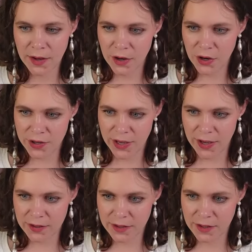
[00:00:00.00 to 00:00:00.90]

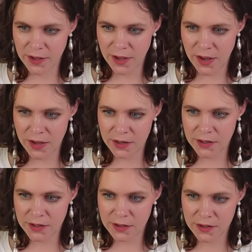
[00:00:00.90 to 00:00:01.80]
Okay,
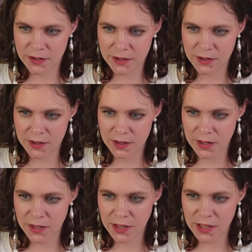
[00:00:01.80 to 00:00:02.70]
and
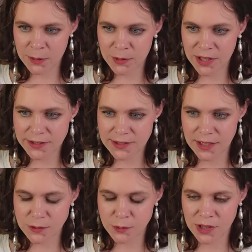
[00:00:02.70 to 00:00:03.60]
Glimmerlight
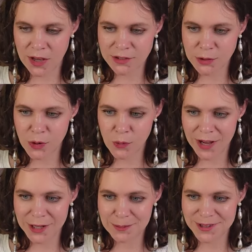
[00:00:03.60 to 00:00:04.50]
says, would love to wear
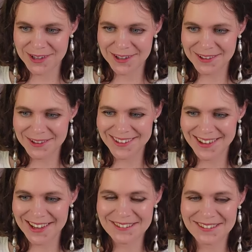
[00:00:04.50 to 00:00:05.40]
white, but then I look
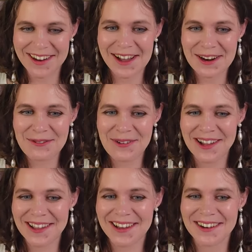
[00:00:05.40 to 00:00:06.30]
like a very
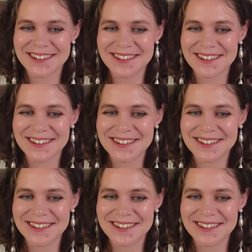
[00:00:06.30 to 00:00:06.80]
unwell ghost.